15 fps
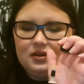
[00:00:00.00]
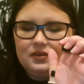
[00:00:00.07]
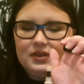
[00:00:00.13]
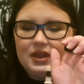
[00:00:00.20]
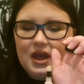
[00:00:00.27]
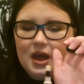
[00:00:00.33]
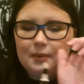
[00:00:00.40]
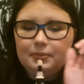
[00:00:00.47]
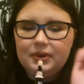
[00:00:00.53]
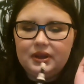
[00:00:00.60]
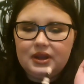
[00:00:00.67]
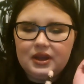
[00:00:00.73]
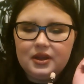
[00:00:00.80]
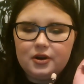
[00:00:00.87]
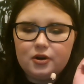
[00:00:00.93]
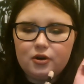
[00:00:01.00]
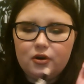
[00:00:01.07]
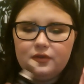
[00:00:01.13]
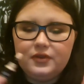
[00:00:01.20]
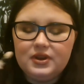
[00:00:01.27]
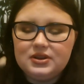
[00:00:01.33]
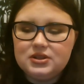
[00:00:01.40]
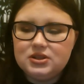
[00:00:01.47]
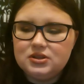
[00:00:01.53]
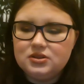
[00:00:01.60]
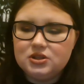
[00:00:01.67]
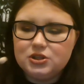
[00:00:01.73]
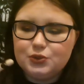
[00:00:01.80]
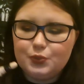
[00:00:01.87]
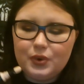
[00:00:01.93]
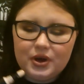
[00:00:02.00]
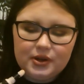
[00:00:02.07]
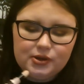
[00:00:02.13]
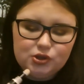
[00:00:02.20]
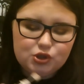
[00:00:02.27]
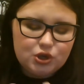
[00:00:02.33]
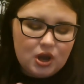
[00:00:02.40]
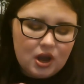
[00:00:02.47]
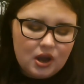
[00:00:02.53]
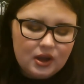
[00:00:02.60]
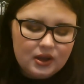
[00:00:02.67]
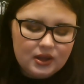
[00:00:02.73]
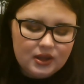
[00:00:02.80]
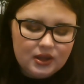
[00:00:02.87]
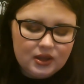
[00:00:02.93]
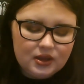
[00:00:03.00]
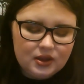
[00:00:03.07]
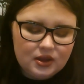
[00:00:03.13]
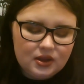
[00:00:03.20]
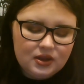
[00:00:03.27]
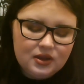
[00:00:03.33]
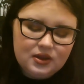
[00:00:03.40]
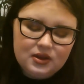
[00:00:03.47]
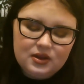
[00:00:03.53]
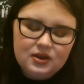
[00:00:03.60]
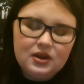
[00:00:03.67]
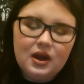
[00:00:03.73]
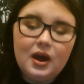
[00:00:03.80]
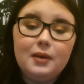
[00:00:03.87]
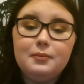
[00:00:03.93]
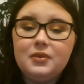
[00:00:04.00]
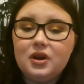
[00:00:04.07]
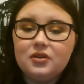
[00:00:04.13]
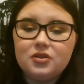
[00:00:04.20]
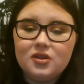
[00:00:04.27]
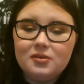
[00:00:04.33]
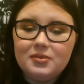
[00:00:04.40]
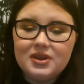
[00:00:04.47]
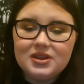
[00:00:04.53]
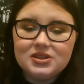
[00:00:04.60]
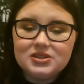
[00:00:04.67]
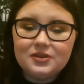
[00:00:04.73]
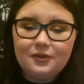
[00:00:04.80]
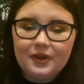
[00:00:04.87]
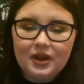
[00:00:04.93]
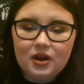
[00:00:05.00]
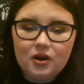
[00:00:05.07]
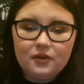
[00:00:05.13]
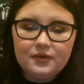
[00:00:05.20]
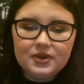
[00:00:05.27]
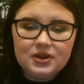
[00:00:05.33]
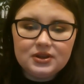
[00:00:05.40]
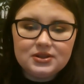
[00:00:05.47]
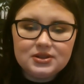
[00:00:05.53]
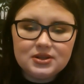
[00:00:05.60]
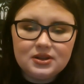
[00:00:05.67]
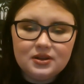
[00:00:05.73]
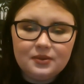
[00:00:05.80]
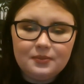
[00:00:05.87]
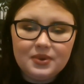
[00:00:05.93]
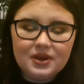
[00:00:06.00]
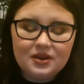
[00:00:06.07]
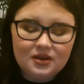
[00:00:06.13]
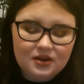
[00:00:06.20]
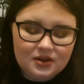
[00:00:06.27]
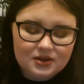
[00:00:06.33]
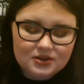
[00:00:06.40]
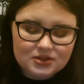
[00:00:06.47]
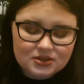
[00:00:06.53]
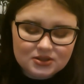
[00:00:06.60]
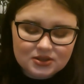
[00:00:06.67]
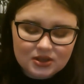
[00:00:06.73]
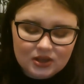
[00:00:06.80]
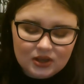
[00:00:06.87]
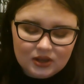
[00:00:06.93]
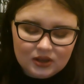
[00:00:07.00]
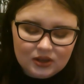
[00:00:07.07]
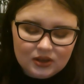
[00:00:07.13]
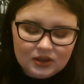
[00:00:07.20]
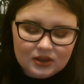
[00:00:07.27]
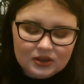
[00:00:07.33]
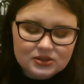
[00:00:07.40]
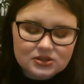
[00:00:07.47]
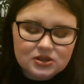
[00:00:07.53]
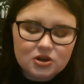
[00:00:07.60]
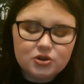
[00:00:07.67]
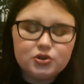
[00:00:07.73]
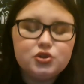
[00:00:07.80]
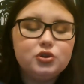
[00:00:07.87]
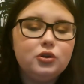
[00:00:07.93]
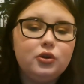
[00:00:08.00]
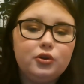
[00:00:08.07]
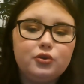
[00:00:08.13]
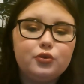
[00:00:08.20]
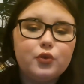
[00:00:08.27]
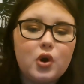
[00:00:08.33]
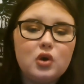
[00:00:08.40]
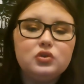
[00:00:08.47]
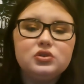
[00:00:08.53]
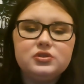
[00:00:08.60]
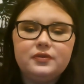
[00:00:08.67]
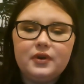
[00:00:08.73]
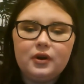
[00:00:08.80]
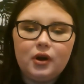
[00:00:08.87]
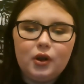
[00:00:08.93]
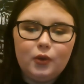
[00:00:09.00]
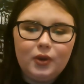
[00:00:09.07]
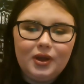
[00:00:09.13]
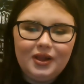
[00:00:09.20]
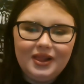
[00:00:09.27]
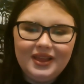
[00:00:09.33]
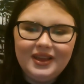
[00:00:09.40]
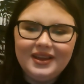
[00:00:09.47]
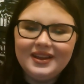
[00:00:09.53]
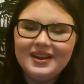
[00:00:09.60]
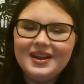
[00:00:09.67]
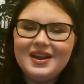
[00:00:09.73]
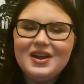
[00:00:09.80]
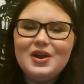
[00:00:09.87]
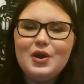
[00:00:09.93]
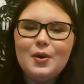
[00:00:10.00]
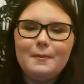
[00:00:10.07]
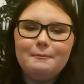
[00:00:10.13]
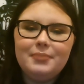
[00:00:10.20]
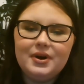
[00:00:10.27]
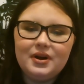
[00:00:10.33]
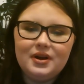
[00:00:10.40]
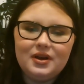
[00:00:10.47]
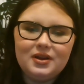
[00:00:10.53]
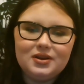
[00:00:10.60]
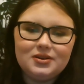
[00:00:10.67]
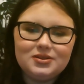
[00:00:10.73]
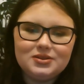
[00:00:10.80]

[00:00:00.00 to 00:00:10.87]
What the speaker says: the applicator of it, the sponge. I'm not the biggest fan of it because it starts to look gross very quickly. But